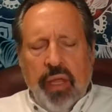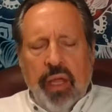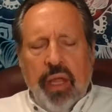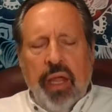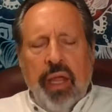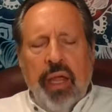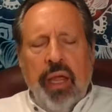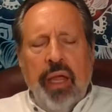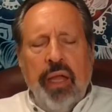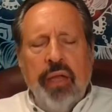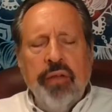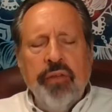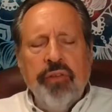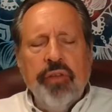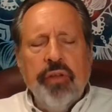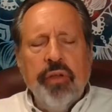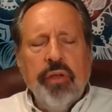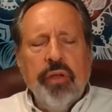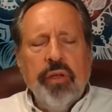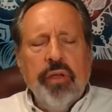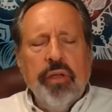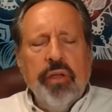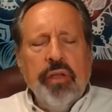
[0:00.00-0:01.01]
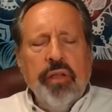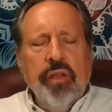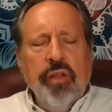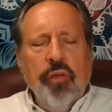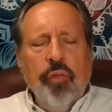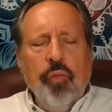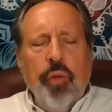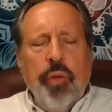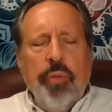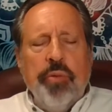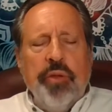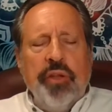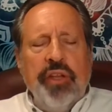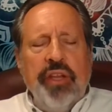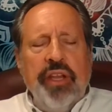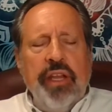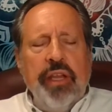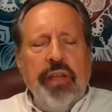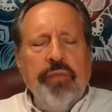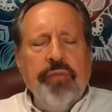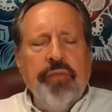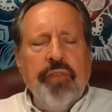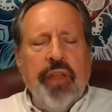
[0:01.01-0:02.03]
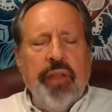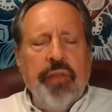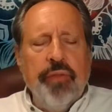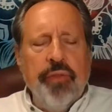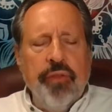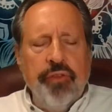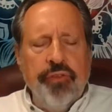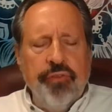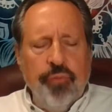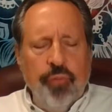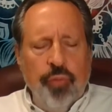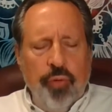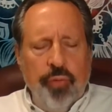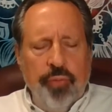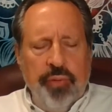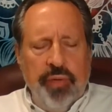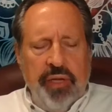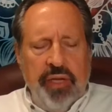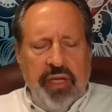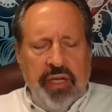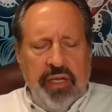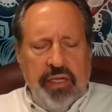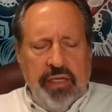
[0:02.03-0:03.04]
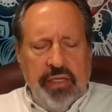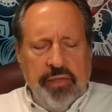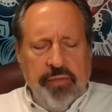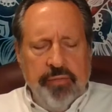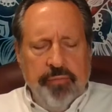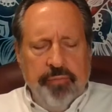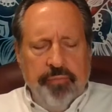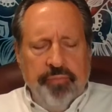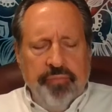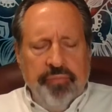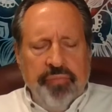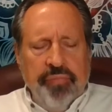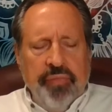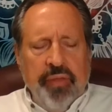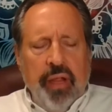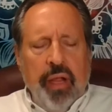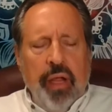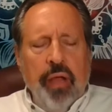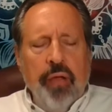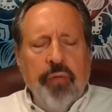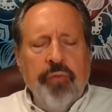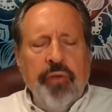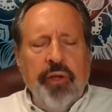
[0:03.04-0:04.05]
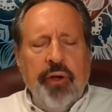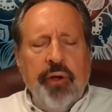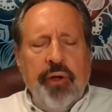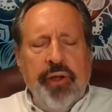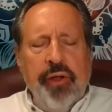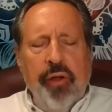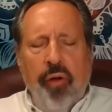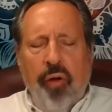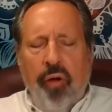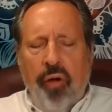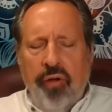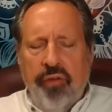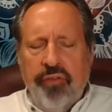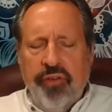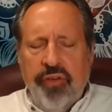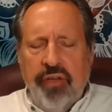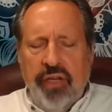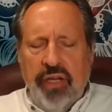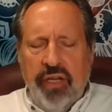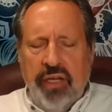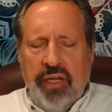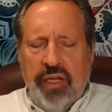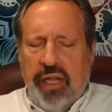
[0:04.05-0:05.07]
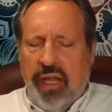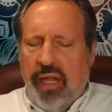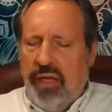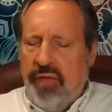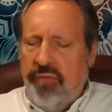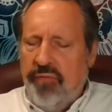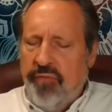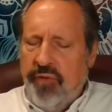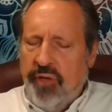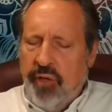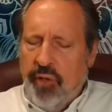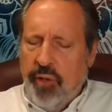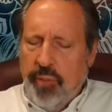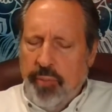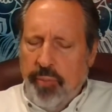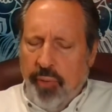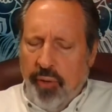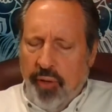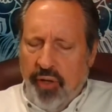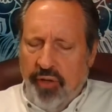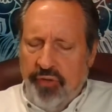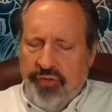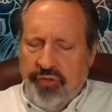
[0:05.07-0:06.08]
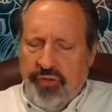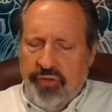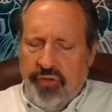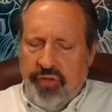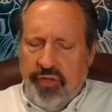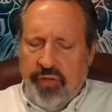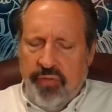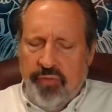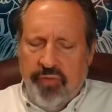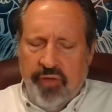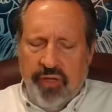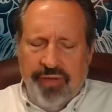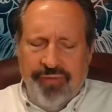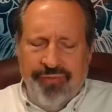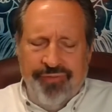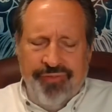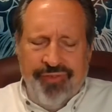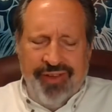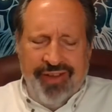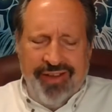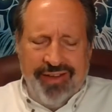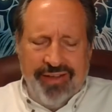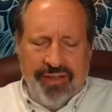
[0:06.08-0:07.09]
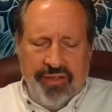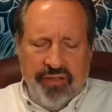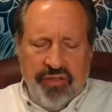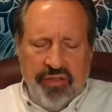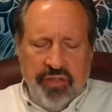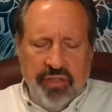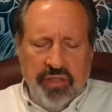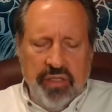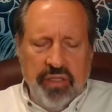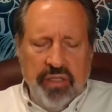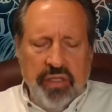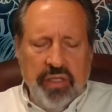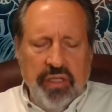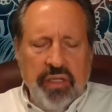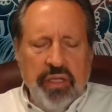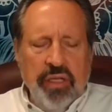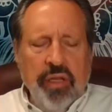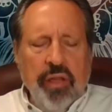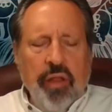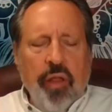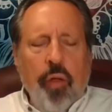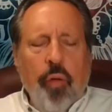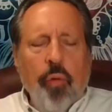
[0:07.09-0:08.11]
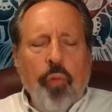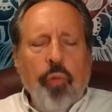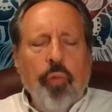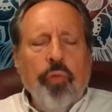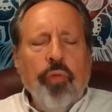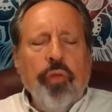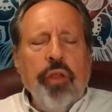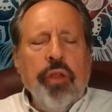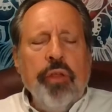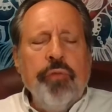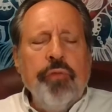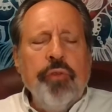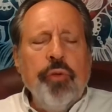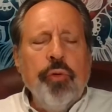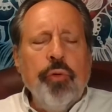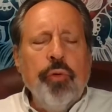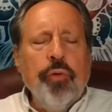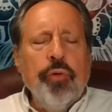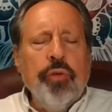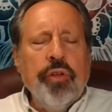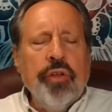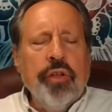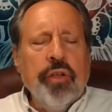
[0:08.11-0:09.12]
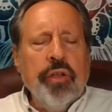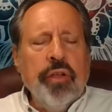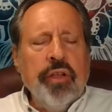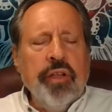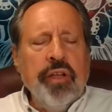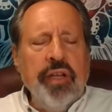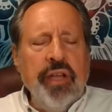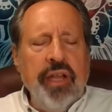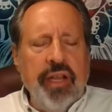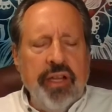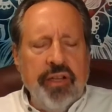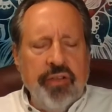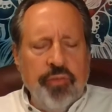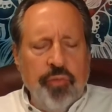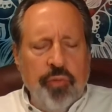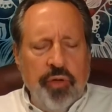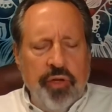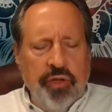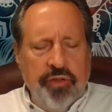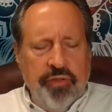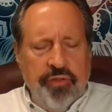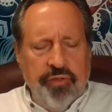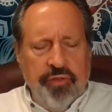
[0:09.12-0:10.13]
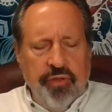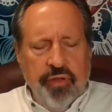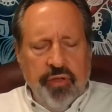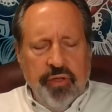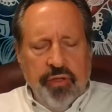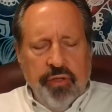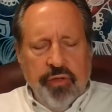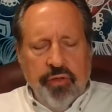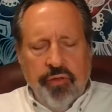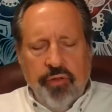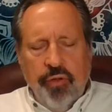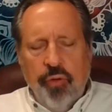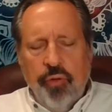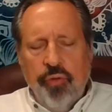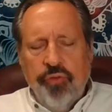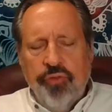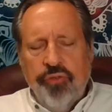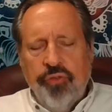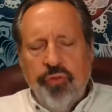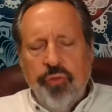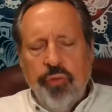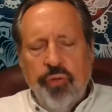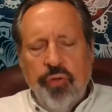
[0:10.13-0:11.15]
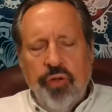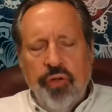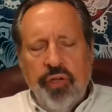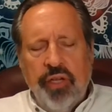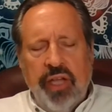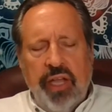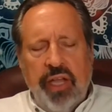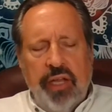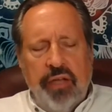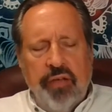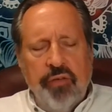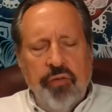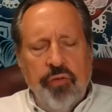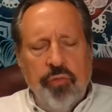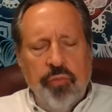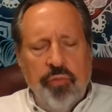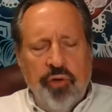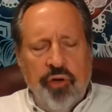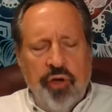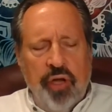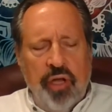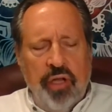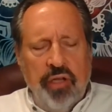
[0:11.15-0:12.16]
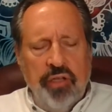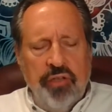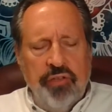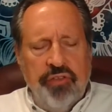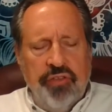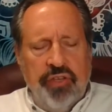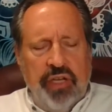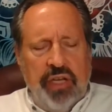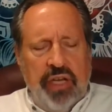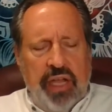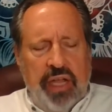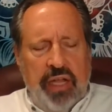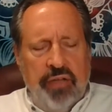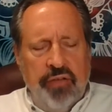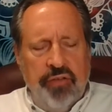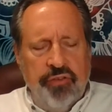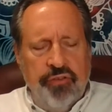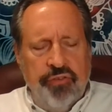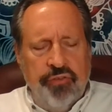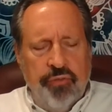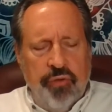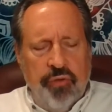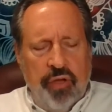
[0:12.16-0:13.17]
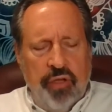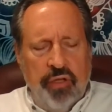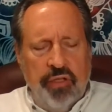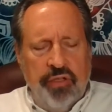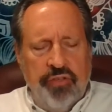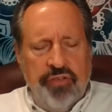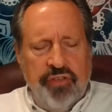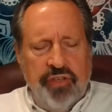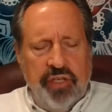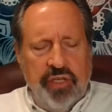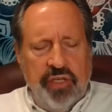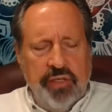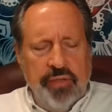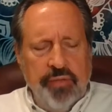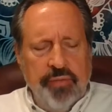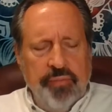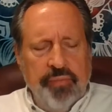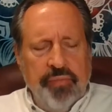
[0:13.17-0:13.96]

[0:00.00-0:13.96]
And we believe that this will be a very heartening and very positive effect. If you connect with those who look at numerology and astrology,